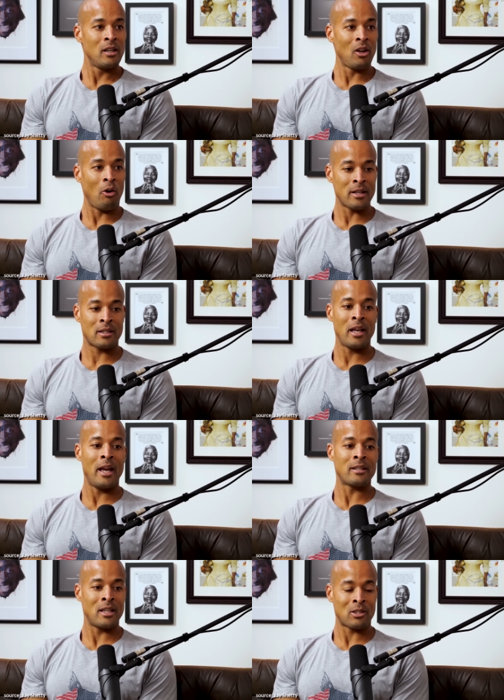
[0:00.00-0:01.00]
You know, it's,
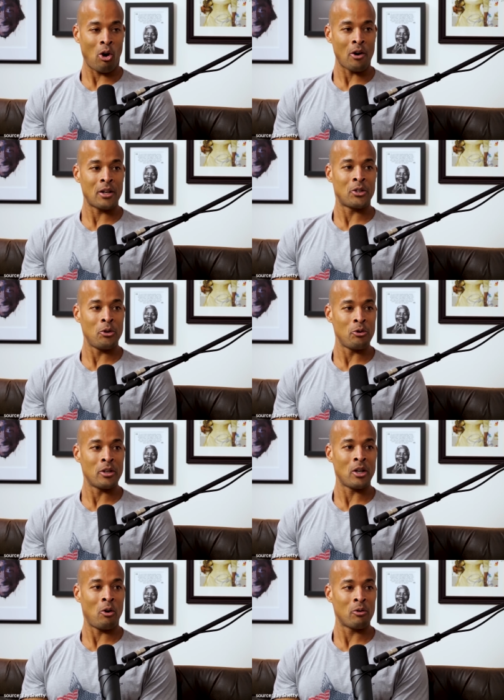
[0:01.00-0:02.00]
it's, it's hard to
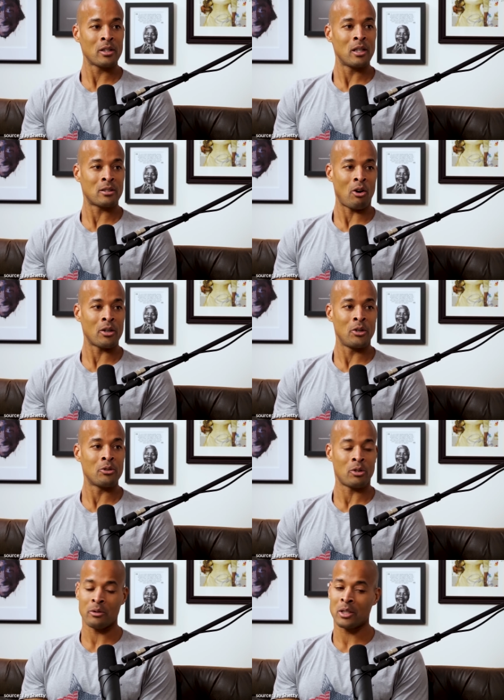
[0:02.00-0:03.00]
do, you know, it's hard to
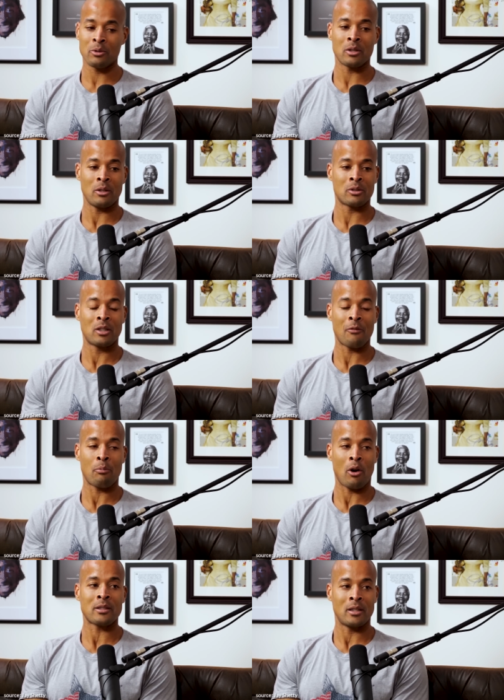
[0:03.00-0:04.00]
do. So it was, it was, a, it was a
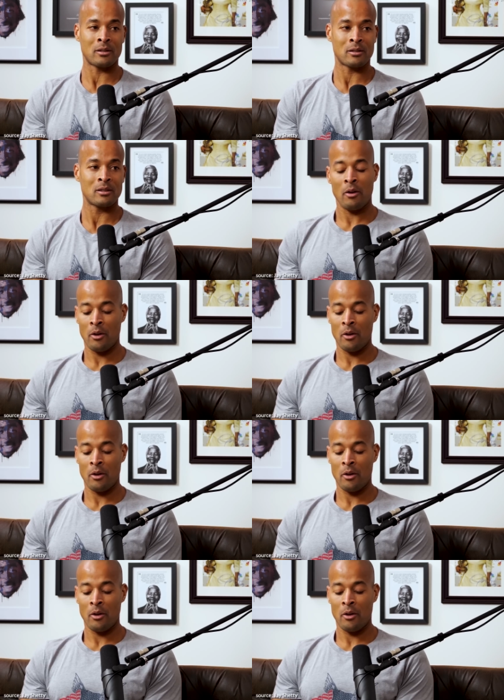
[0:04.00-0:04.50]
tough process.